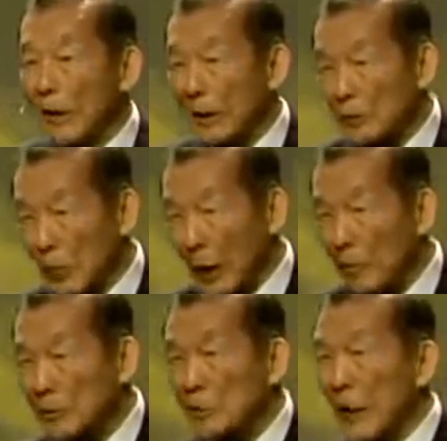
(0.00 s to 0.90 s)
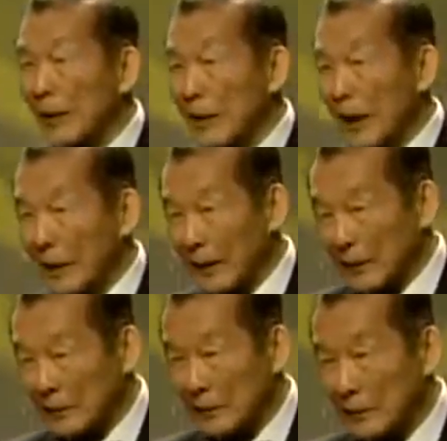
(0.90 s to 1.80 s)
the experiments are
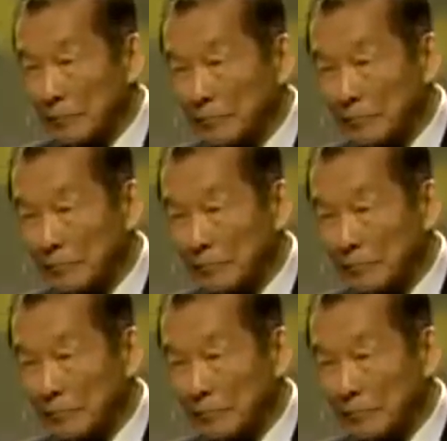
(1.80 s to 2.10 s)
telling us.